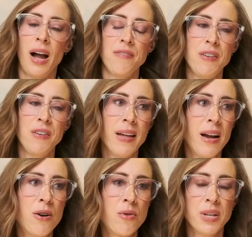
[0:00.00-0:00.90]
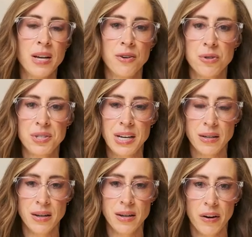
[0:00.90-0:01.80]
I feel like I don't really
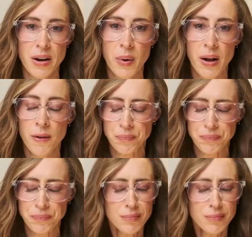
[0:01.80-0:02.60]
understand it very well.